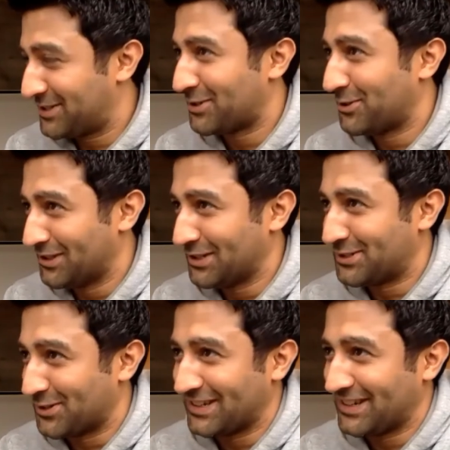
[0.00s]

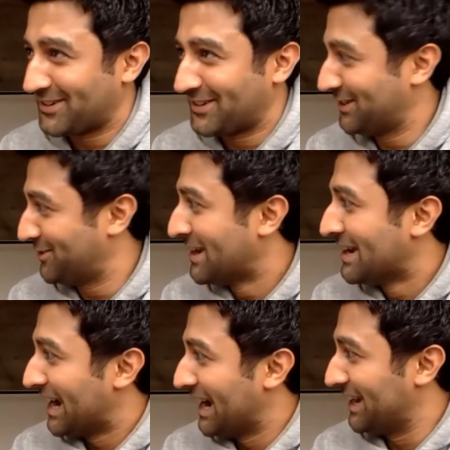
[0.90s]
totally hear you.
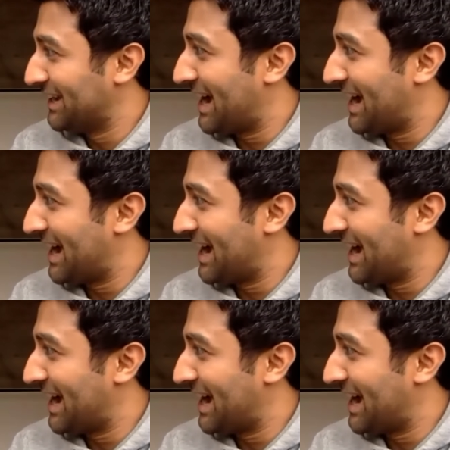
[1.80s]
It